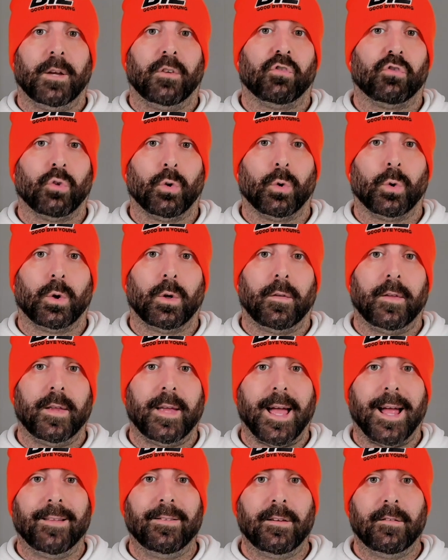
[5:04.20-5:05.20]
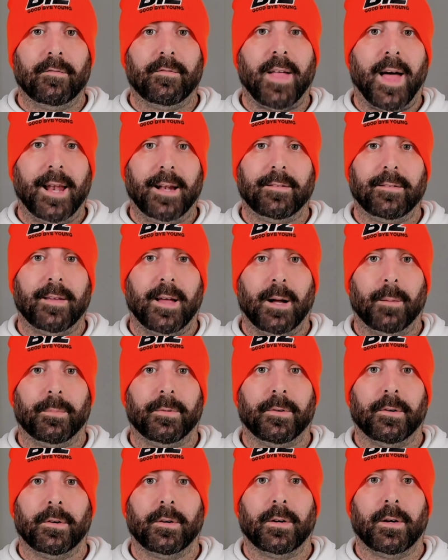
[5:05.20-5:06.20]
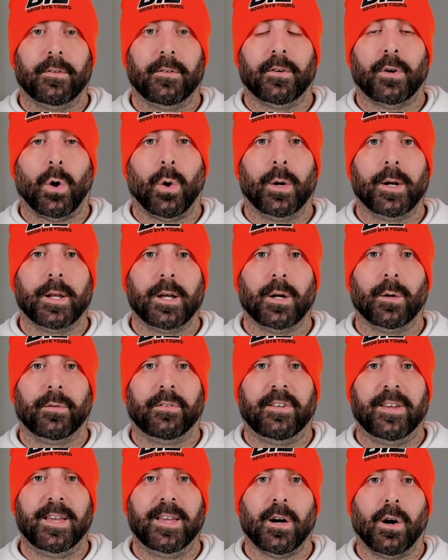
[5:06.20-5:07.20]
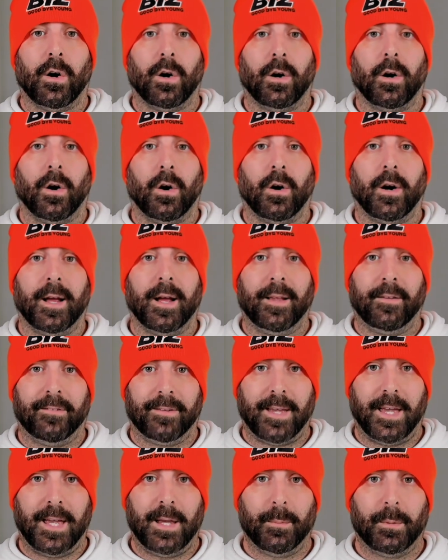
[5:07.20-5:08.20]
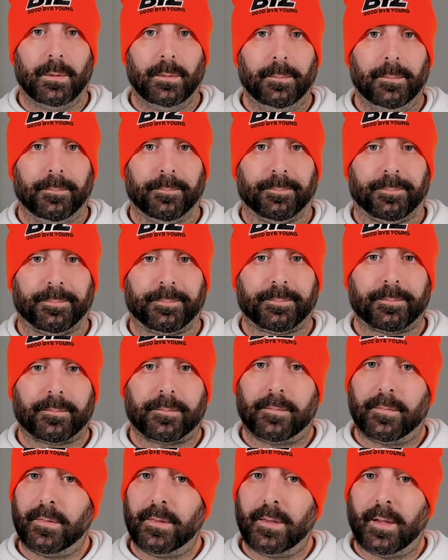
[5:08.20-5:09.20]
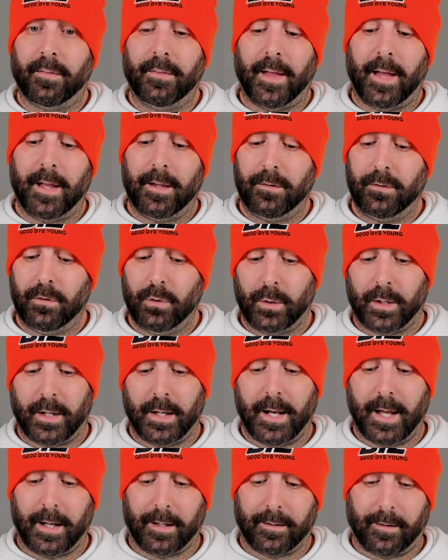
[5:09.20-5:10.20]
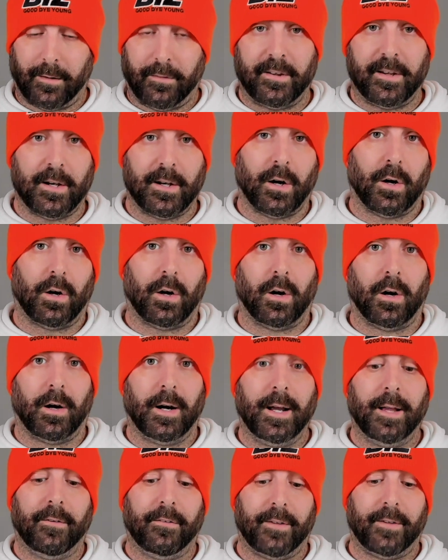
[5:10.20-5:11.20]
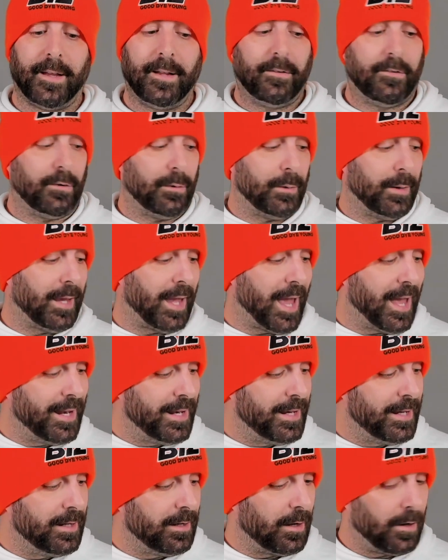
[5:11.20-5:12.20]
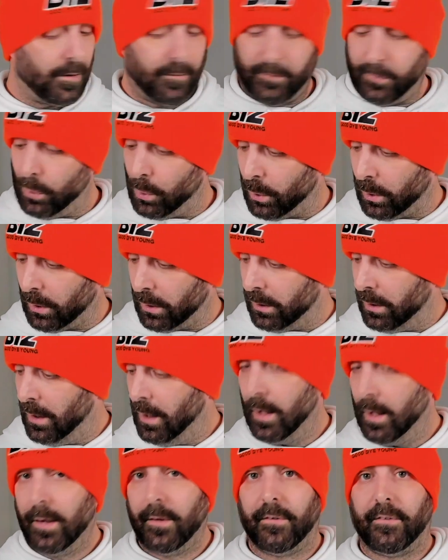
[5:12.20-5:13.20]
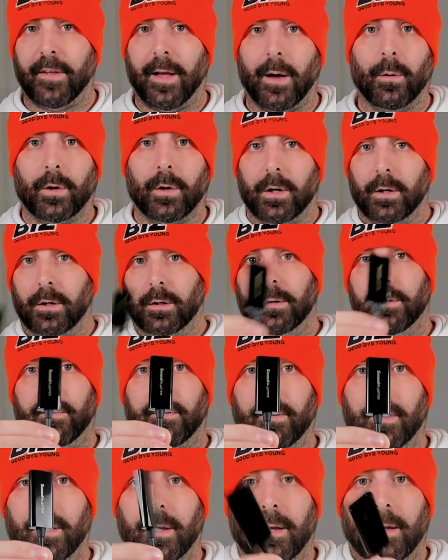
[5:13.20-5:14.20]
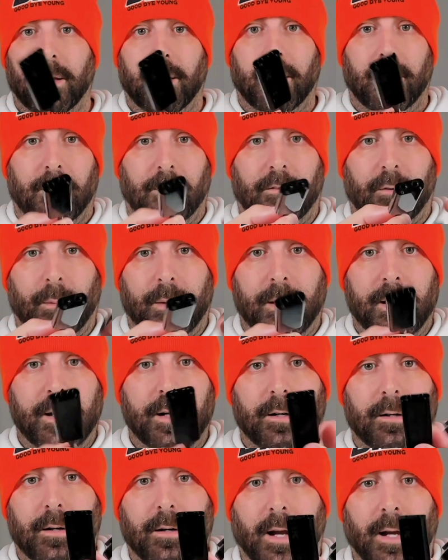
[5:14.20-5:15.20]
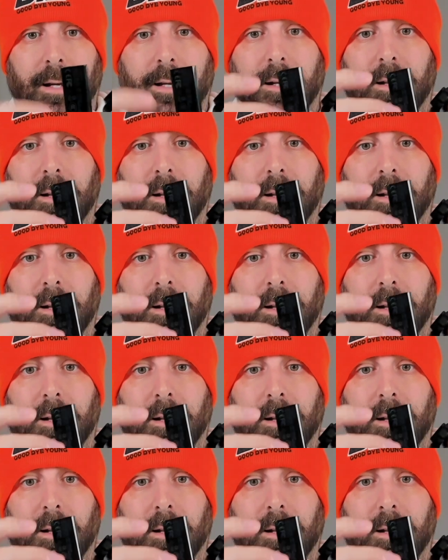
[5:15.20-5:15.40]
sure the end of that adapter is an audio T R R S cable. Then you connect the T R R S into any of your sound cards. So here I could